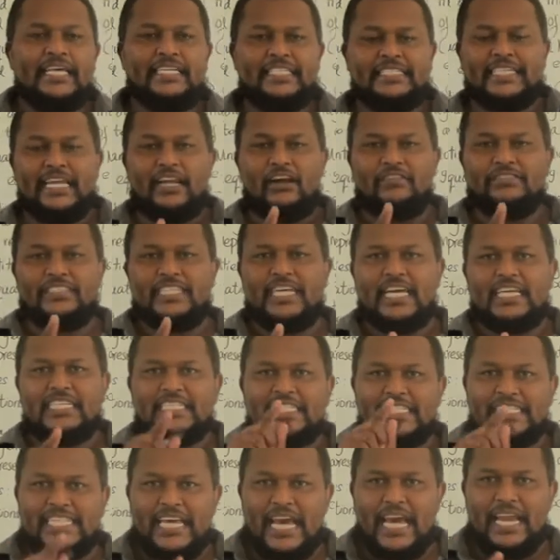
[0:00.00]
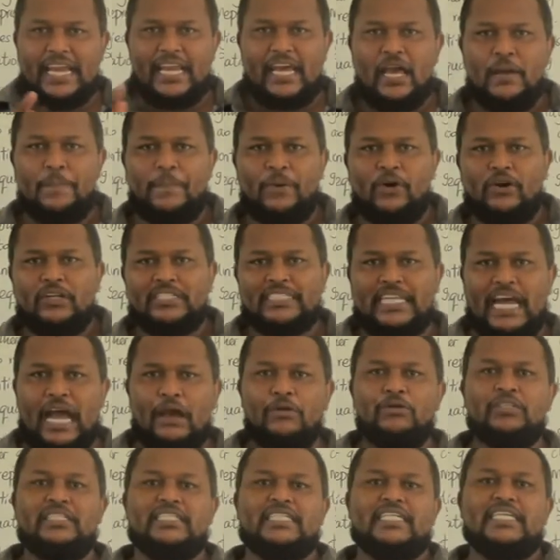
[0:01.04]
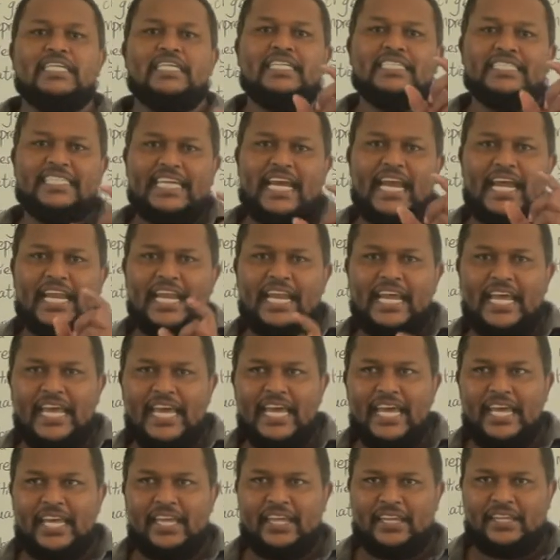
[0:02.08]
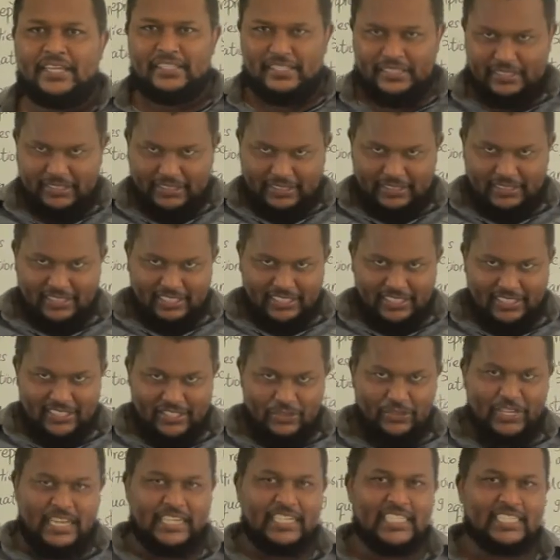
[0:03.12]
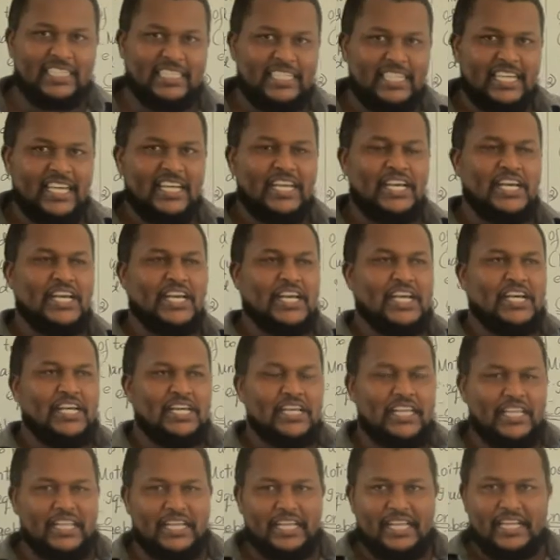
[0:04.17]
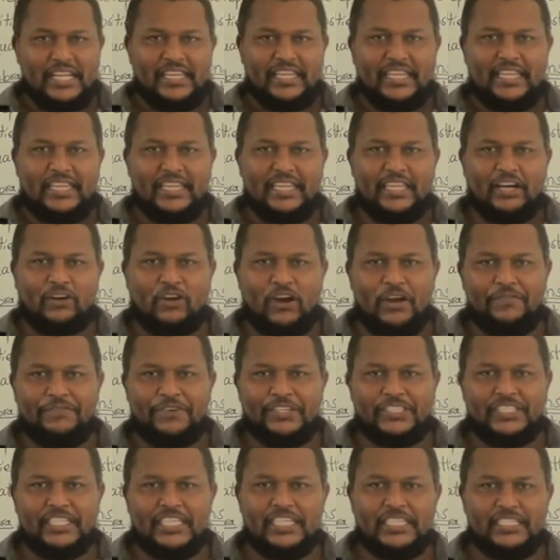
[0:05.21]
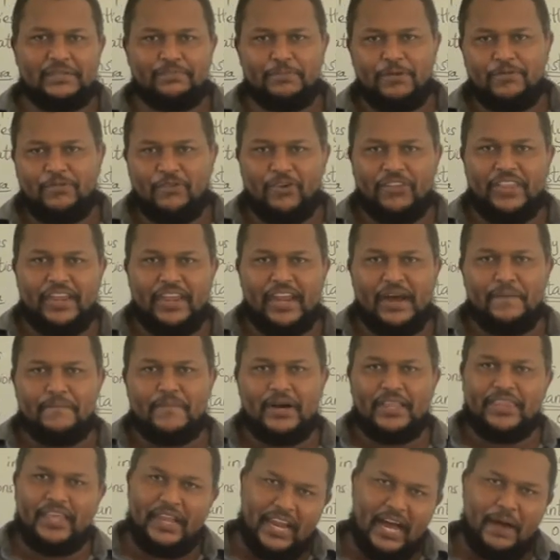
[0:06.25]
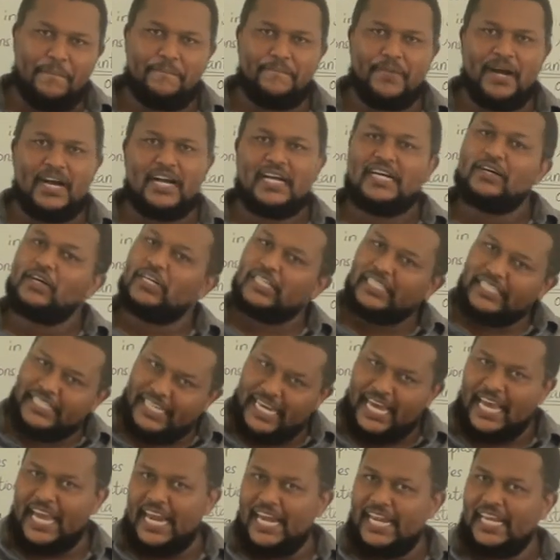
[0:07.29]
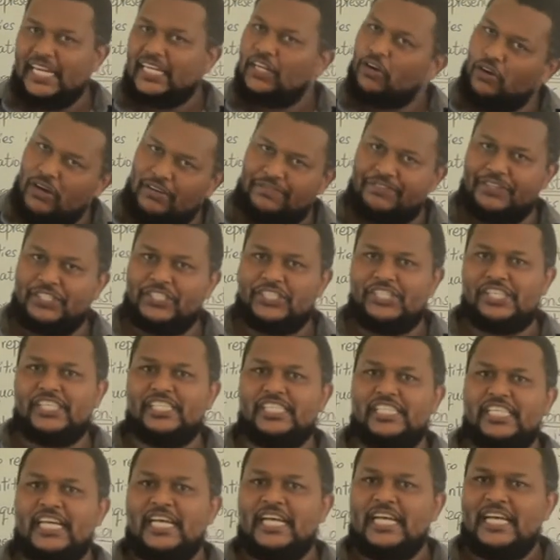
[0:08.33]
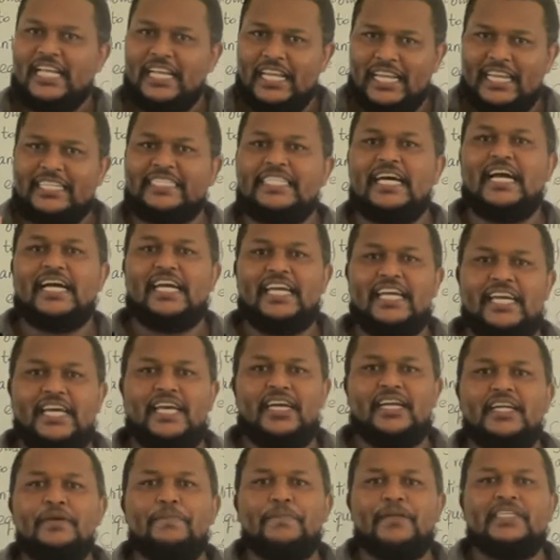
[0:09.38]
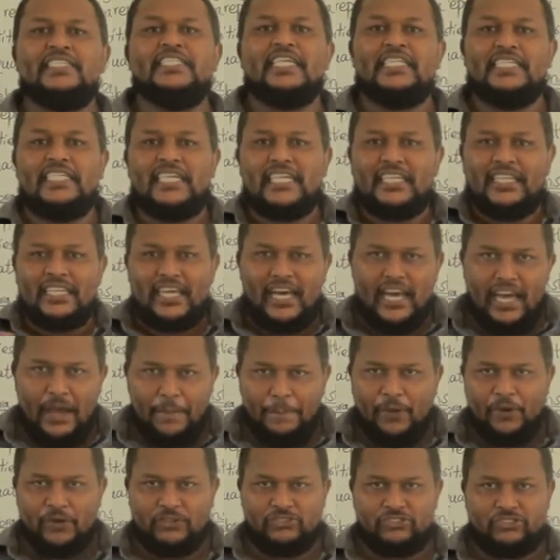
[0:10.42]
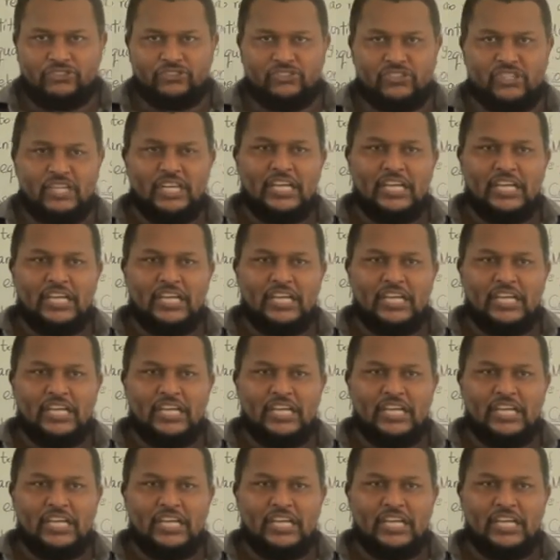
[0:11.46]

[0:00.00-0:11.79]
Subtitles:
Instead of saying 10 apples, I will say 10A. You get it? The coefficient before the number 10, coefficient, letter A representing the apples.